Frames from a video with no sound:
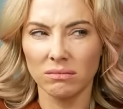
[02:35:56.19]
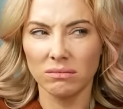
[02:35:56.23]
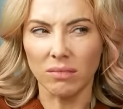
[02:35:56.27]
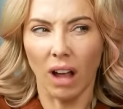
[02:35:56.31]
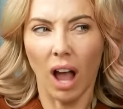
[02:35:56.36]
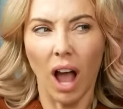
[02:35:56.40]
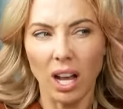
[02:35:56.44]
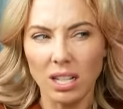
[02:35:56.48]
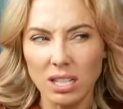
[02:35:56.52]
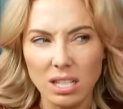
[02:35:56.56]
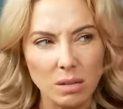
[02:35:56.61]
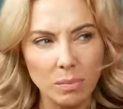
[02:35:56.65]

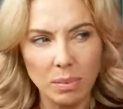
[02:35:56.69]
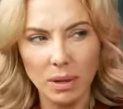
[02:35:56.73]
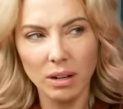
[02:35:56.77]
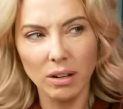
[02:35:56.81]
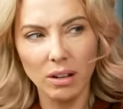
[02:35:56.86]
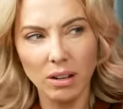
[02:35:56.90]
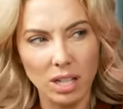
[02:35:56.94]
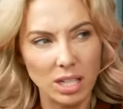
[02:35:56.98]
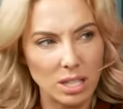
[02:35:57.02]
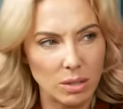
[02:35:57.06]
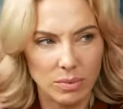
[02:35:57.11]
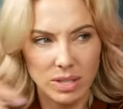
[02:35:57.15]

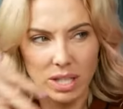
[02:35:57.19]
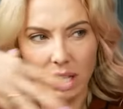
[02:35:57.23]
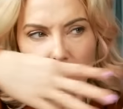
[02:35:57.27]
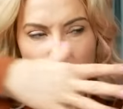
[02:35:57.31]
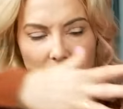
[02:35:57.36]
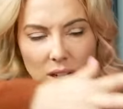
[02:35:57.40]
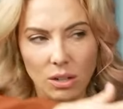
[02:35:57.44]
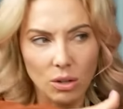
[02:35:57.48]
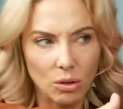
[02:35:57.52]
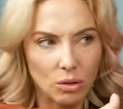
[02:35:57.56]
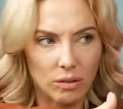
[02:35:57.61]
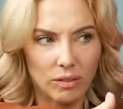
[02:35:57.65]
hospital because it was at a
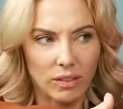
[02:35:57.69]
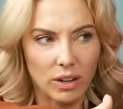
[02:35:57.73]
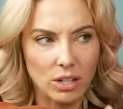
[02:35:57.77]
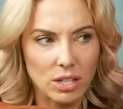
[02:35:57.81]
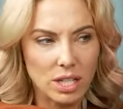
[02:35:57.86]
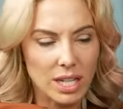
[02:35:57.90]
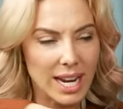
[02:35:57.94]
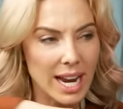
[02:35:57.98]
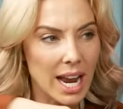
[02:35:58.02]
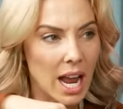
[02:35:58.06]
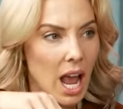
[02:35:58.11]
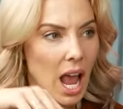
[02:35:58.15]

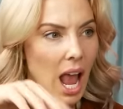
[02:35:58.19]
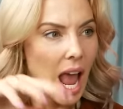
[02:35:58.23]
university.